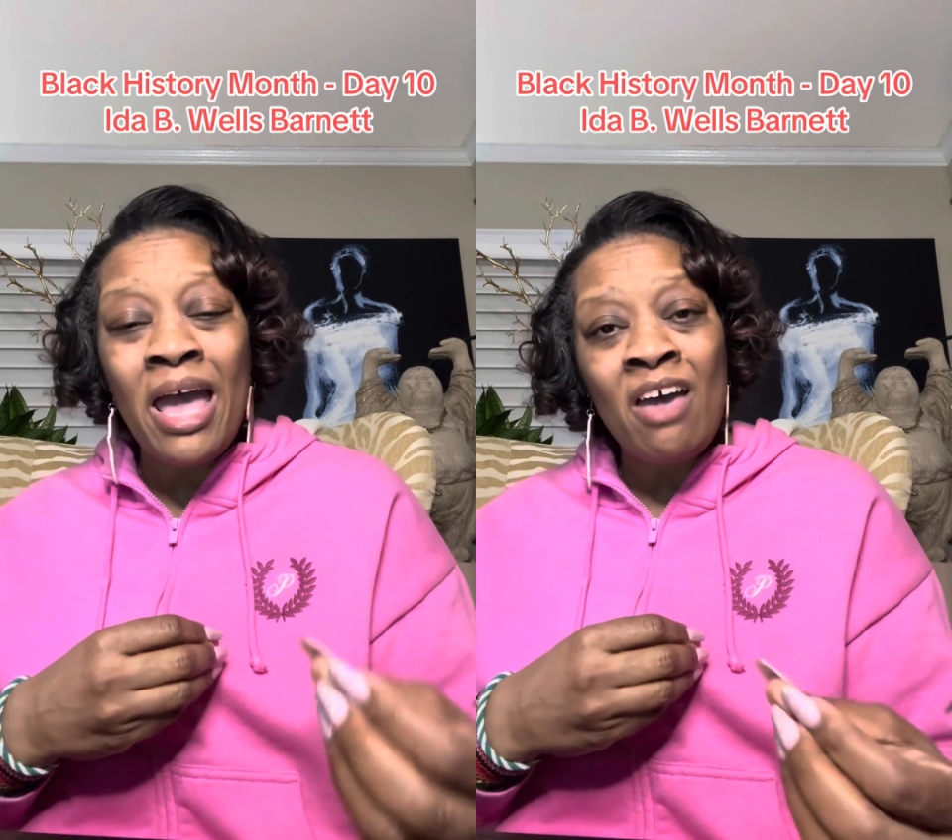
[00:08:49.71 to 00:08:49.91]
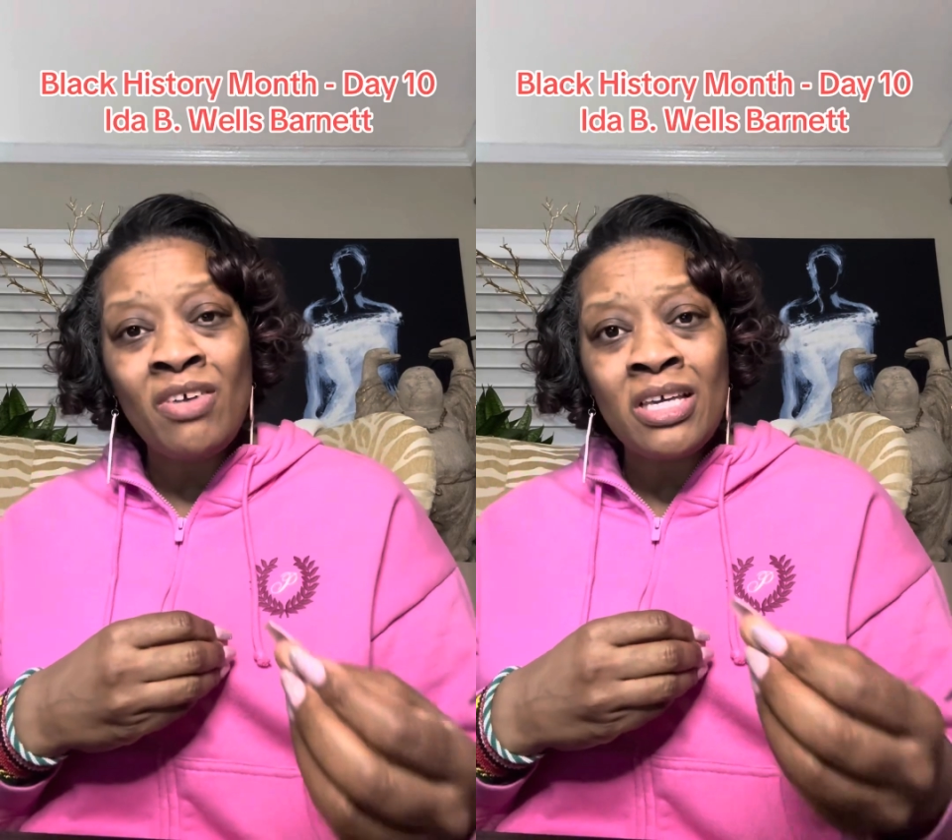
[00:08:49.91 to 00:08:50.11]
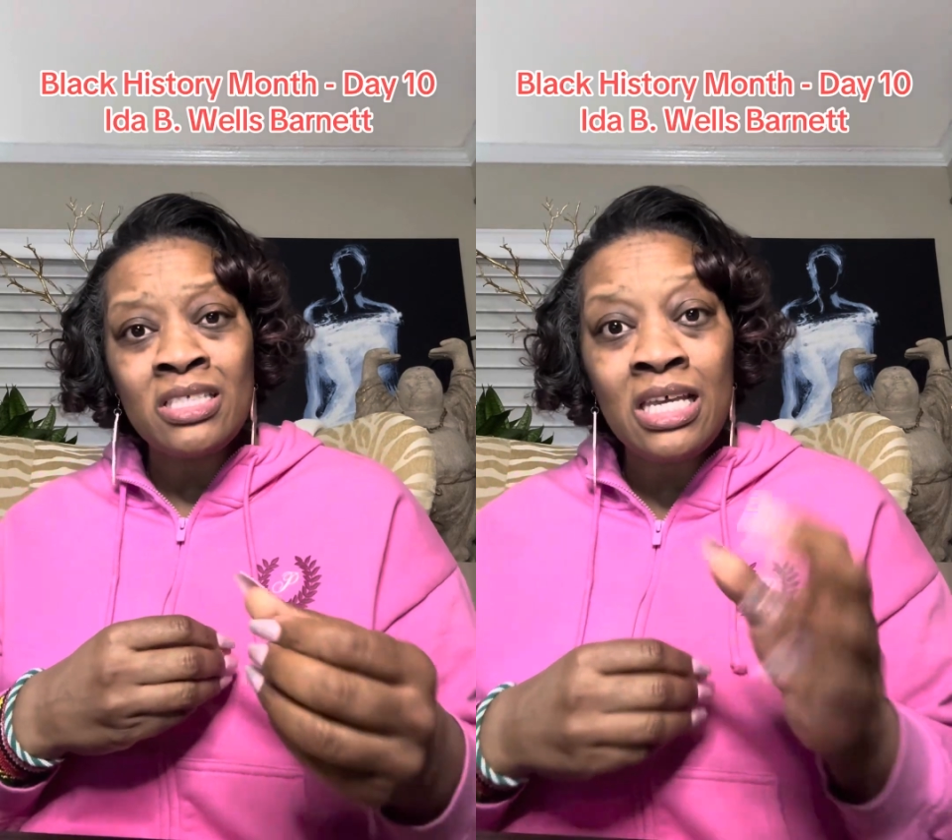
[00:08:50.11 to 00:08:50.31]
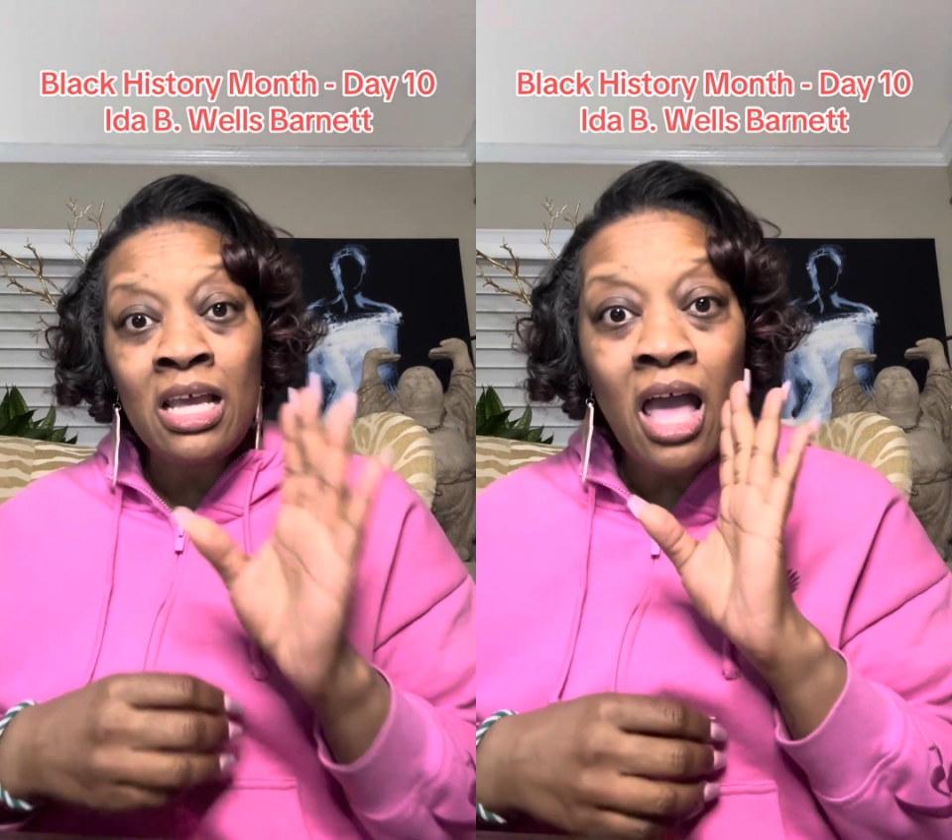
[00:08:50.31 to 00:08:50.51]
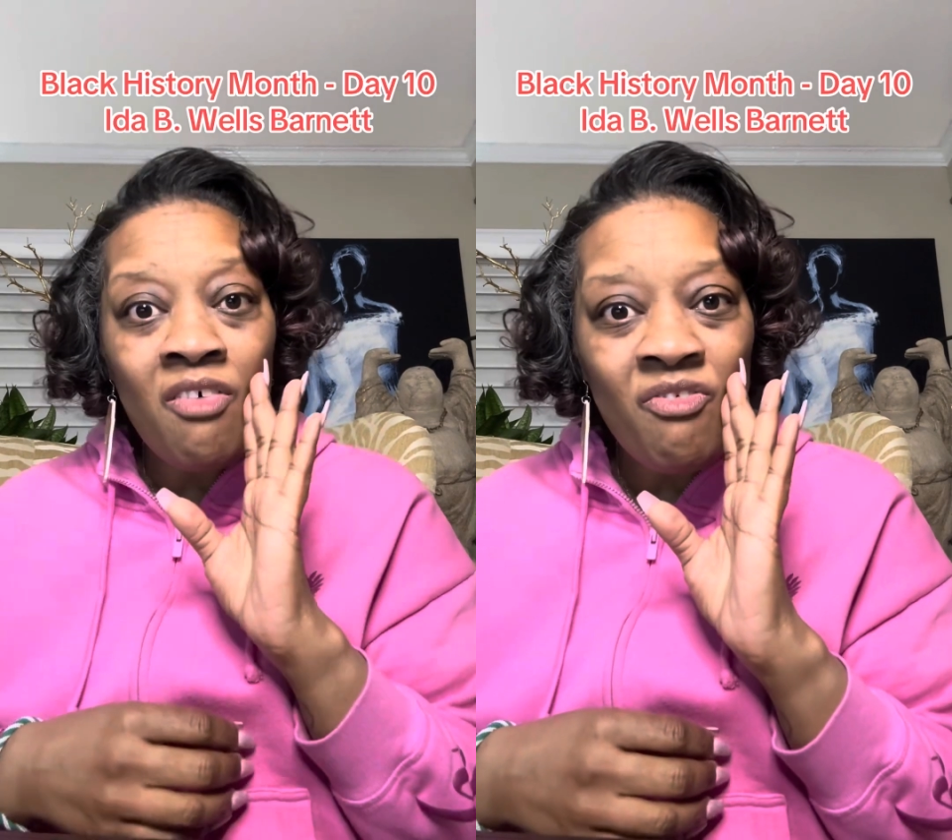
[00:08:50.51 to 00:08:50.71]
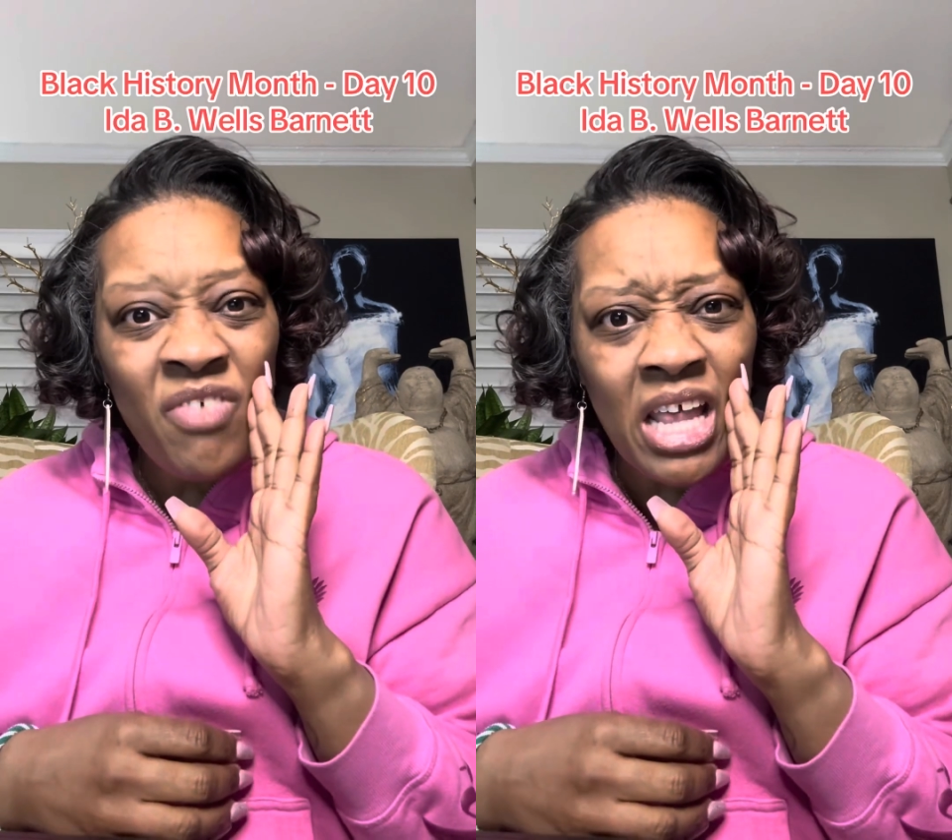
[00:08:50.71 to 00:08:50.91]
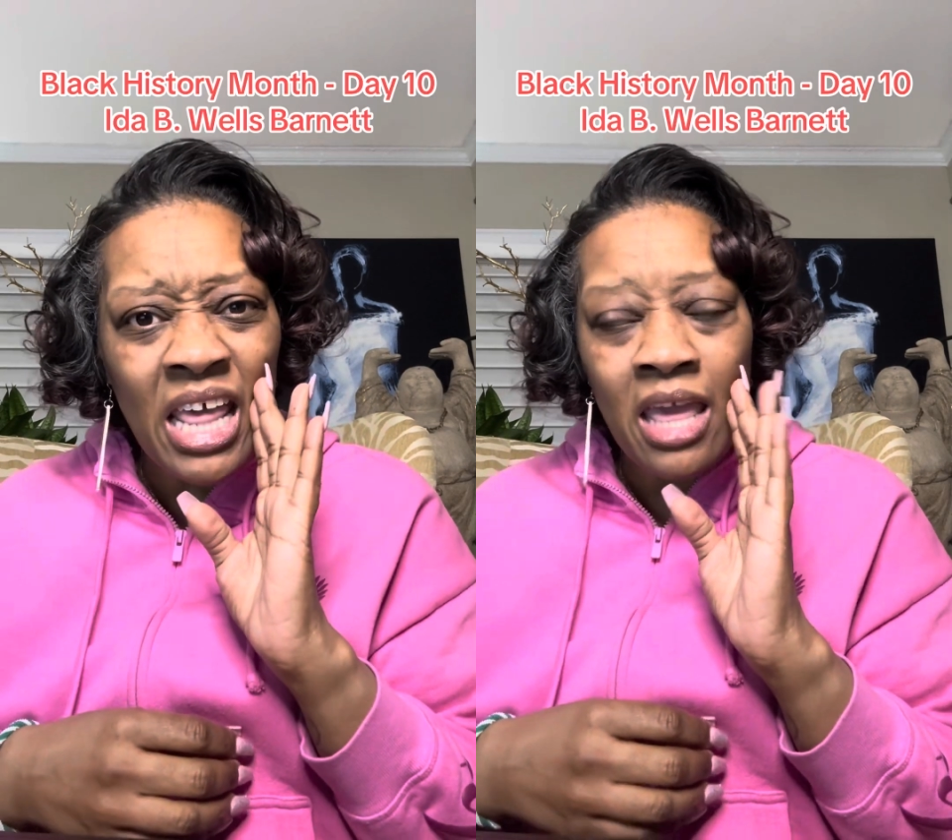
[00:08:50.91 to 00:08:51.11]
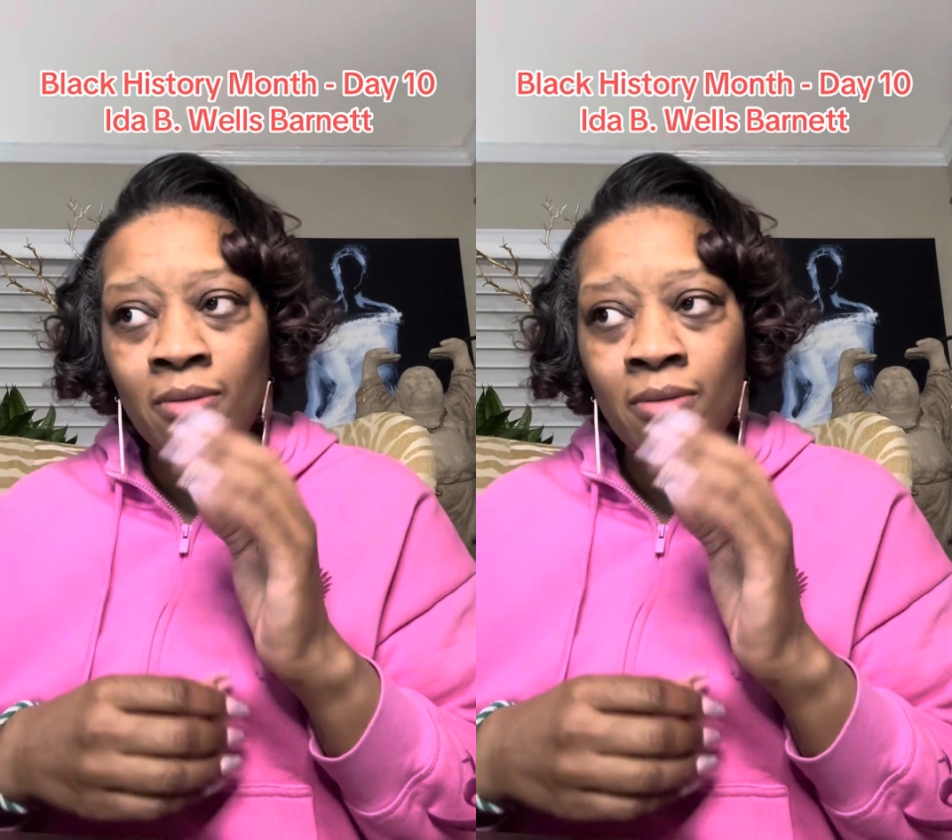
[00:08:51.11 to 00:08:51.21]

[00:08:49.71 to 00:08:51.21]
advocacy, fill it.